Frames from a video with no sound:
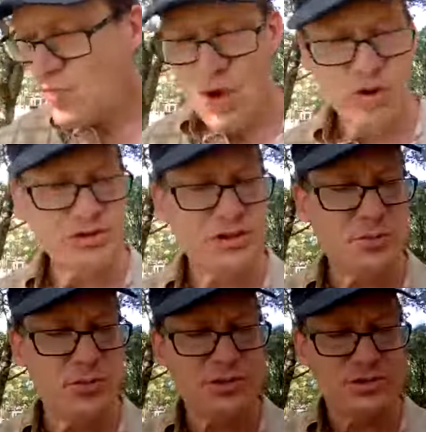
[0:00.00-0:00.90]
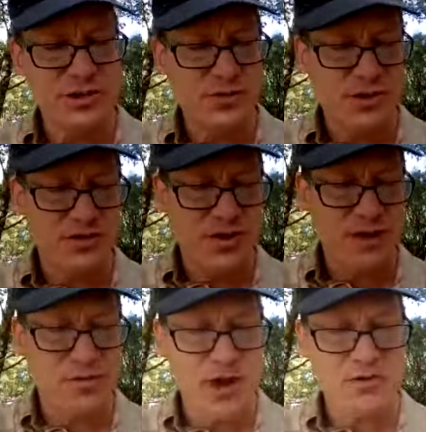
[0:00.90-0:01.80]
holds in the moisture. Anyways, you
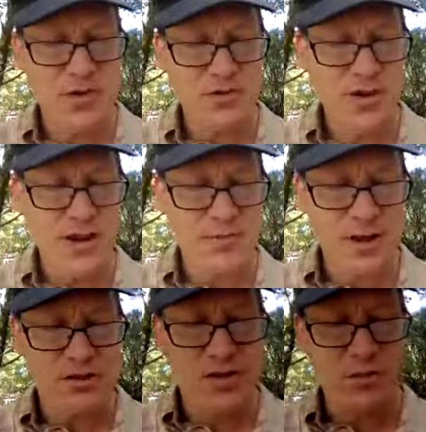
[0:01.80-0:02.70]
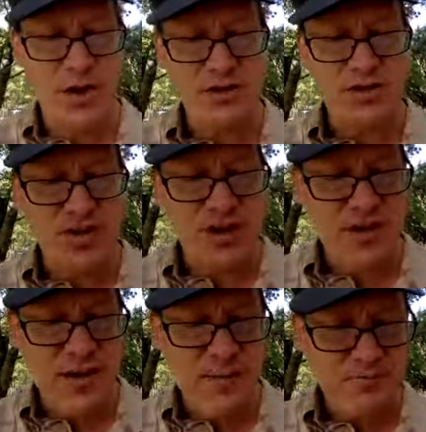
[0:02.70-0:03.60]
guys may have known that. That's something I just found
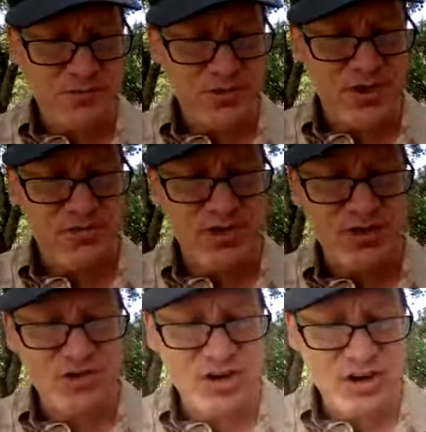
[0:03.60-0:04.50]
out. So I figured I'd share